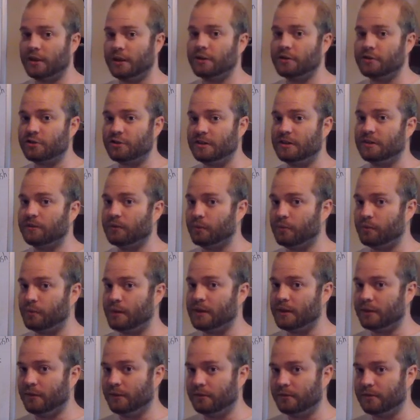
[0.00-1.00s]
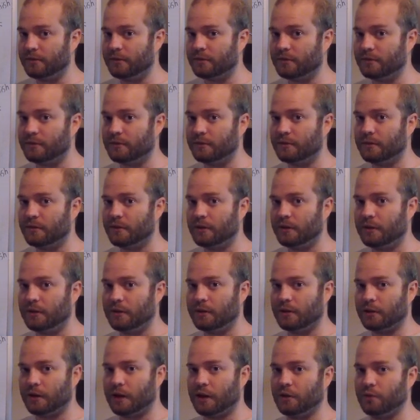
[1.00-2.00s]
energy of the wheels.
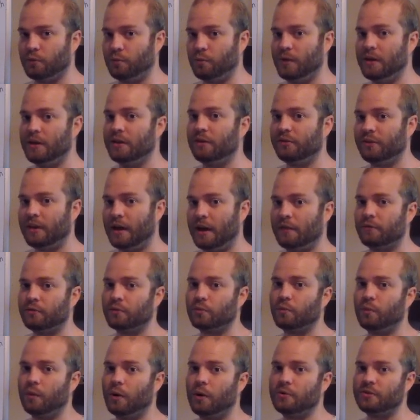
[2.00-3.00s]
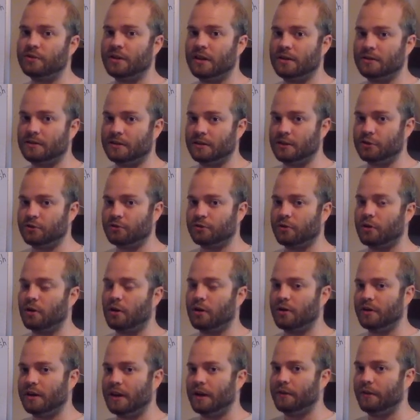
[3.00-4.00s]
Okay, the wheels have to rotate to get your
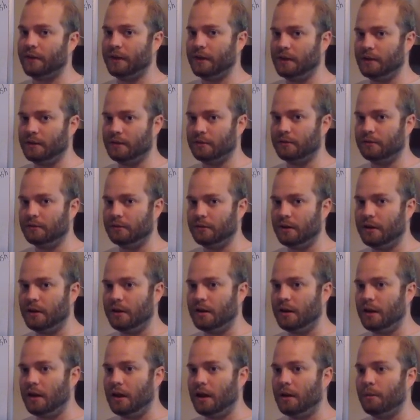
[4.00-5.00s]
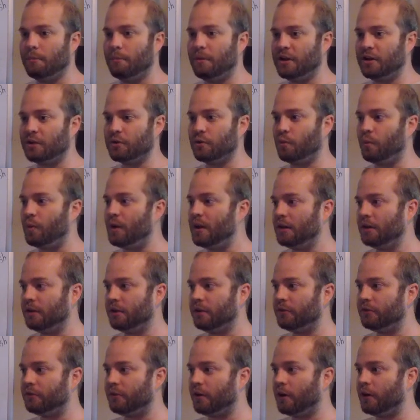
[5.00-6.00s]
car down the hill, but your
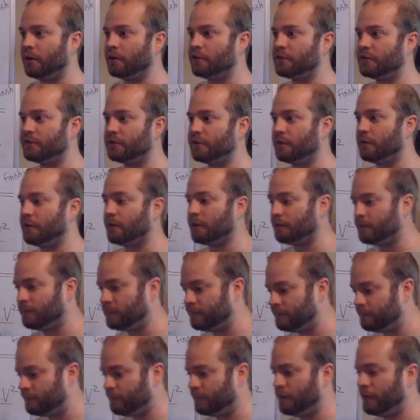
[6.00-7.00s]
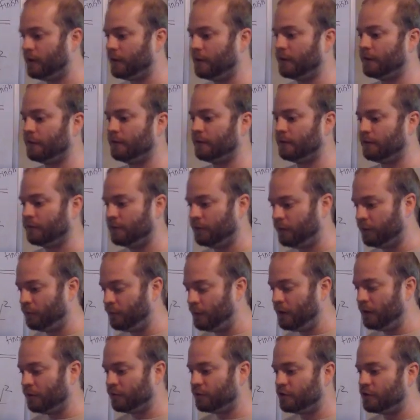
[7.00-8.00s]
wheels are just going, the
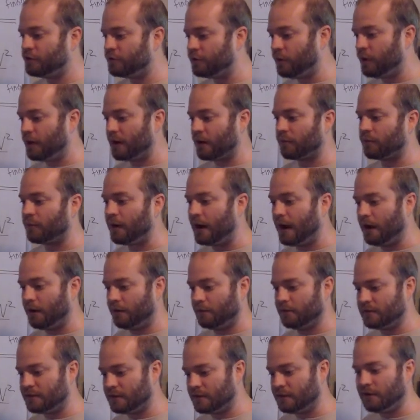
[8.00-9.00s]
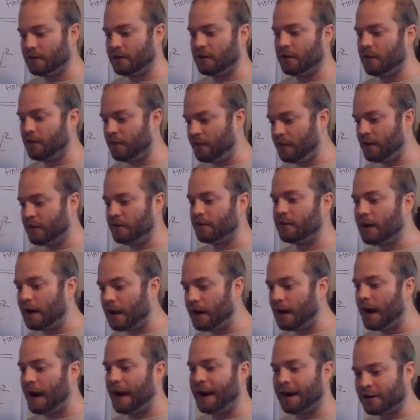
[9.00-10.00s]
wheels are just going around. They're
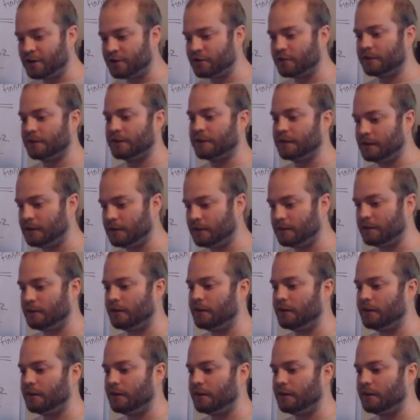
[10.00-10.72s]
not actually